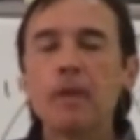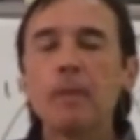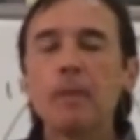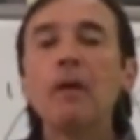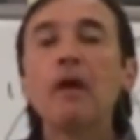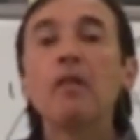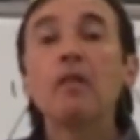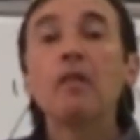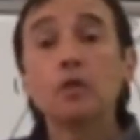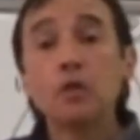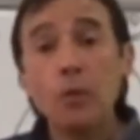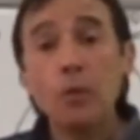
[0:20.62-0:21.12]

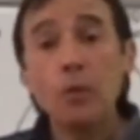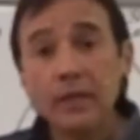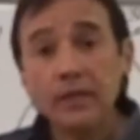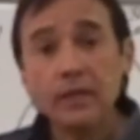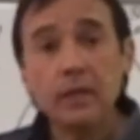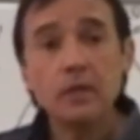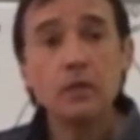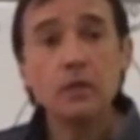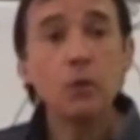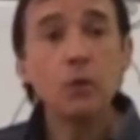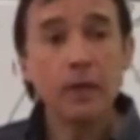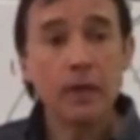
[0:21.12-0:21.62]
Mother
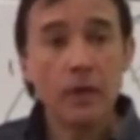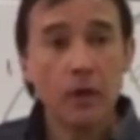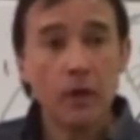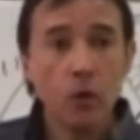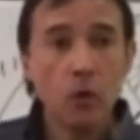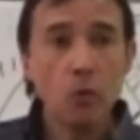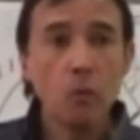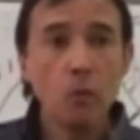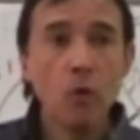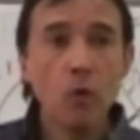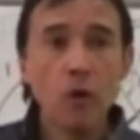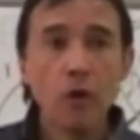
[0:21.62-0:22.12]
Teresa doing
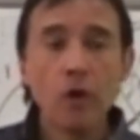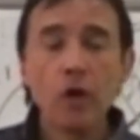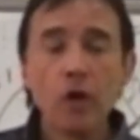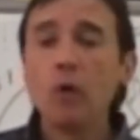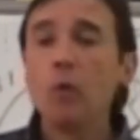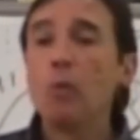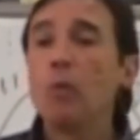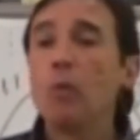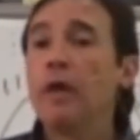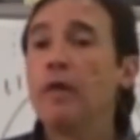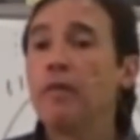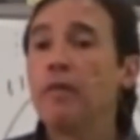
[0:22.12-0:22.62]
her work
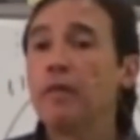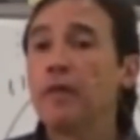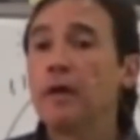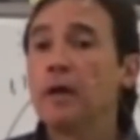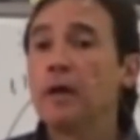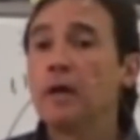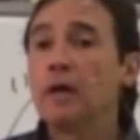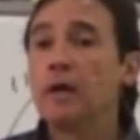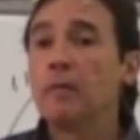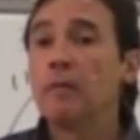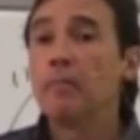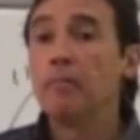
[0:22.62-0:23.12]
with
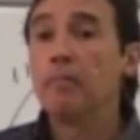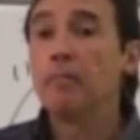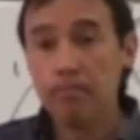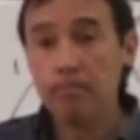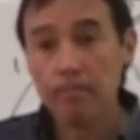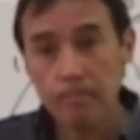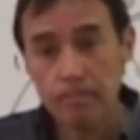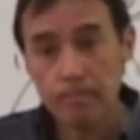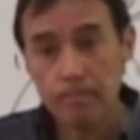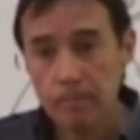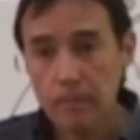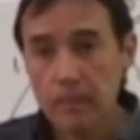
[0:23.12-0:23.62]

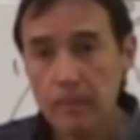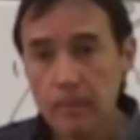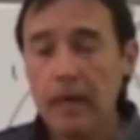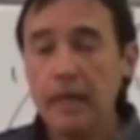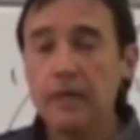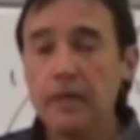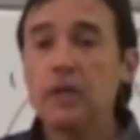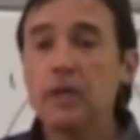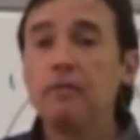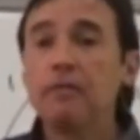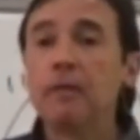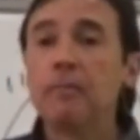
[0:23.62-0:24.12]

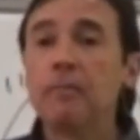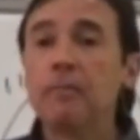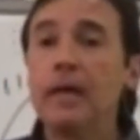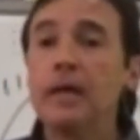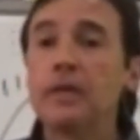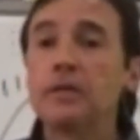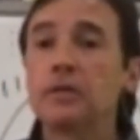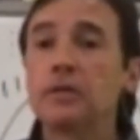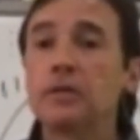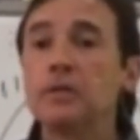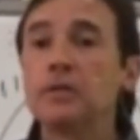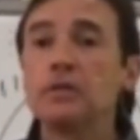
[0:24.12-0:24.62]
HIV
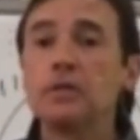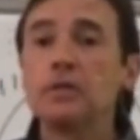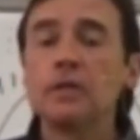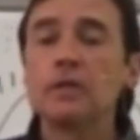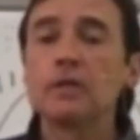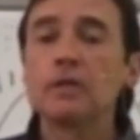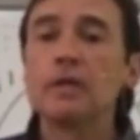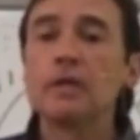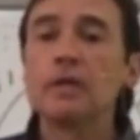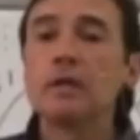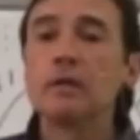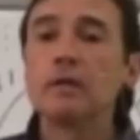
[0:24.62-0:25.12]
patients
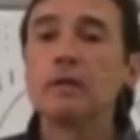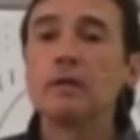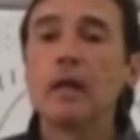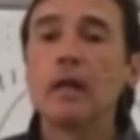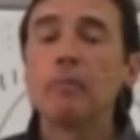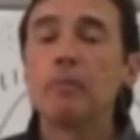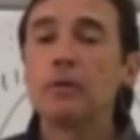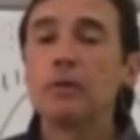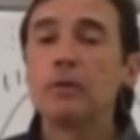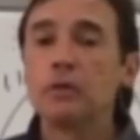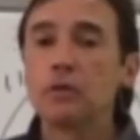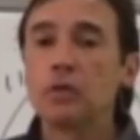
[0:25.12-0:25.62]
and
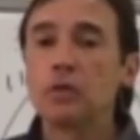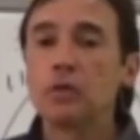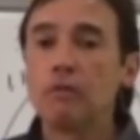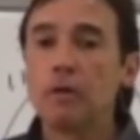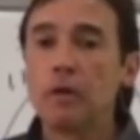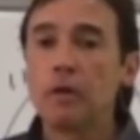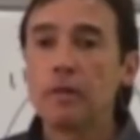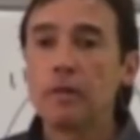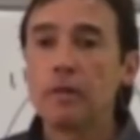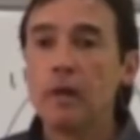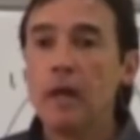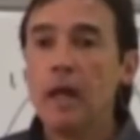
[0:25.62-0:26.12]
lepers and so
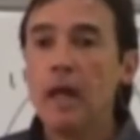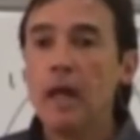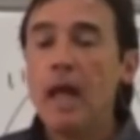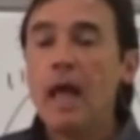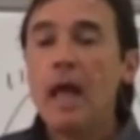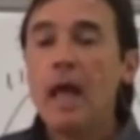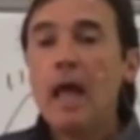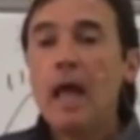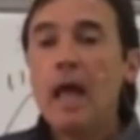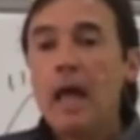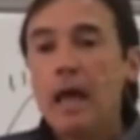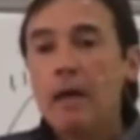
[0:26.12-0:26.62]
forth,
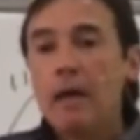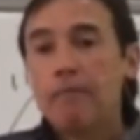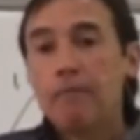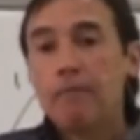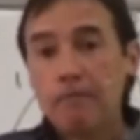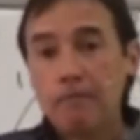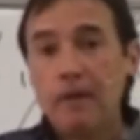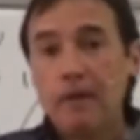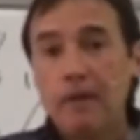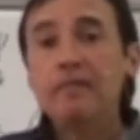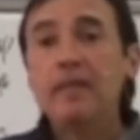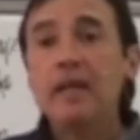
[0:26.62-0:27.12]
for
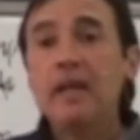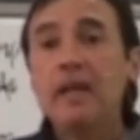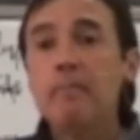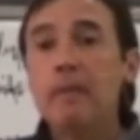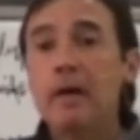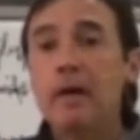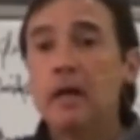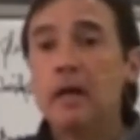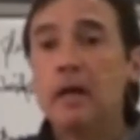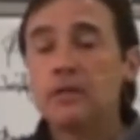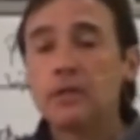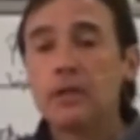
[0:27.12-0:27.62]
15
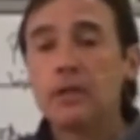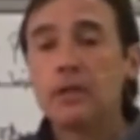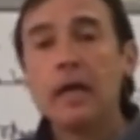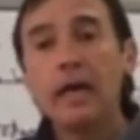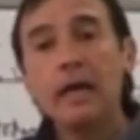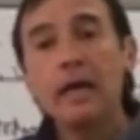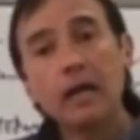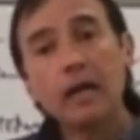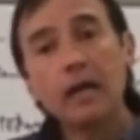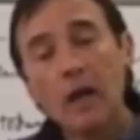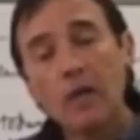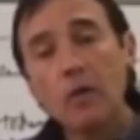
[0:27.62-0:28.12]
minutes,
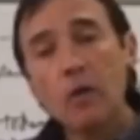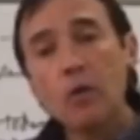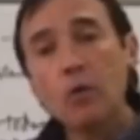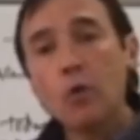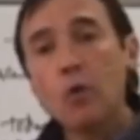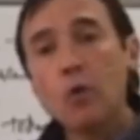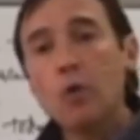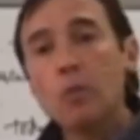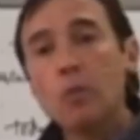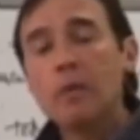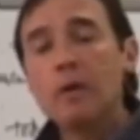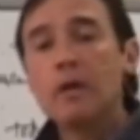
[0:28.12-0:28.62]
and another
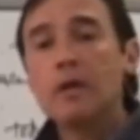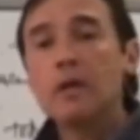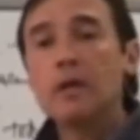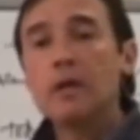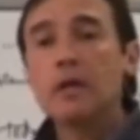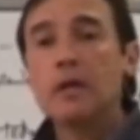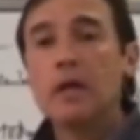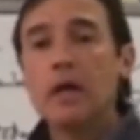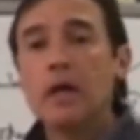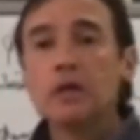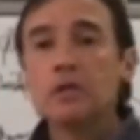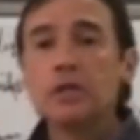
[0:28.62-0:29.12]
group,
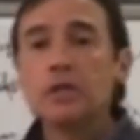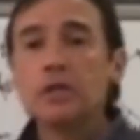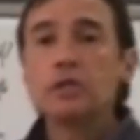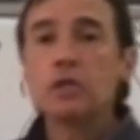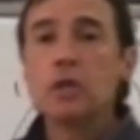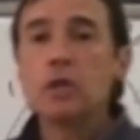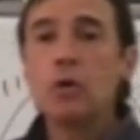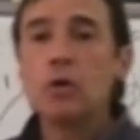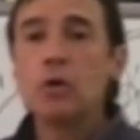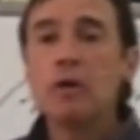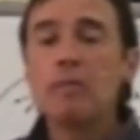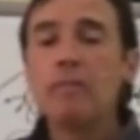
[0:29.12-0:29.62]
she
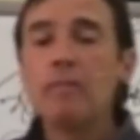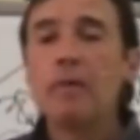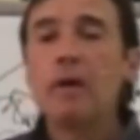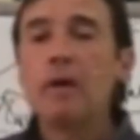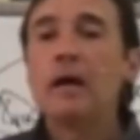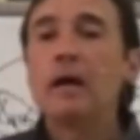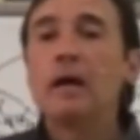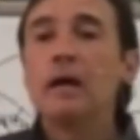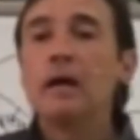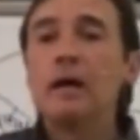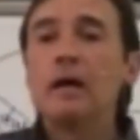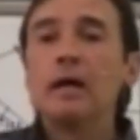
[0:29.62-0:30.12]
showed them
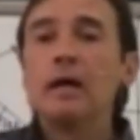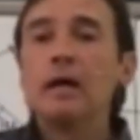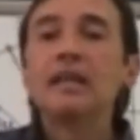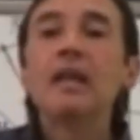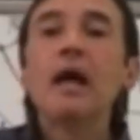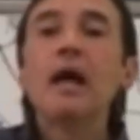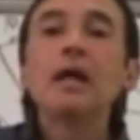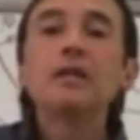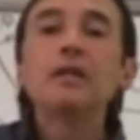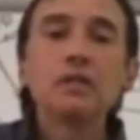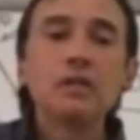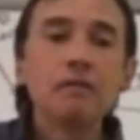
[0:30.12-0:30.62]
a
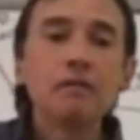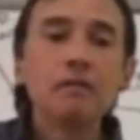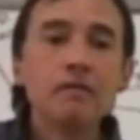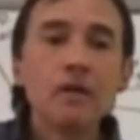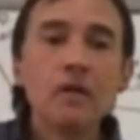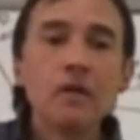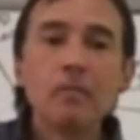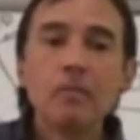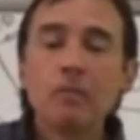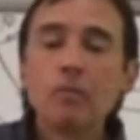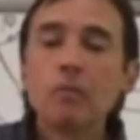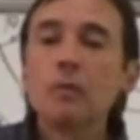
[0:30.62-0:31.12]
Nazi
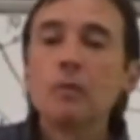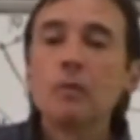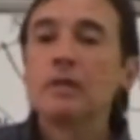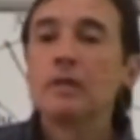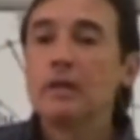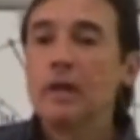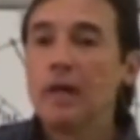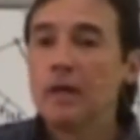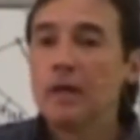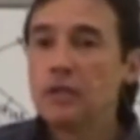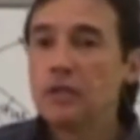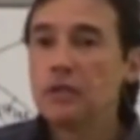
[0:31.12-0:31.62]
film, what the
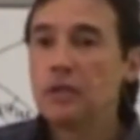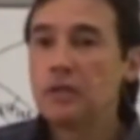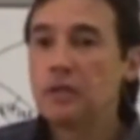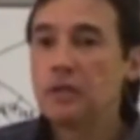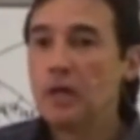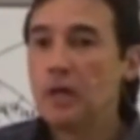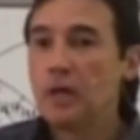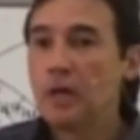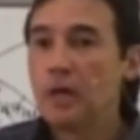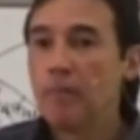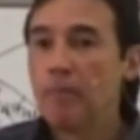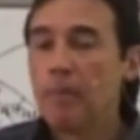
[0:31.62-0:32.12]
Nazis had
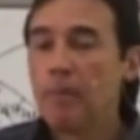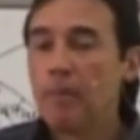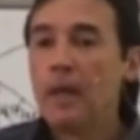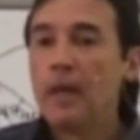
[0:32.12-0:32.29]
done.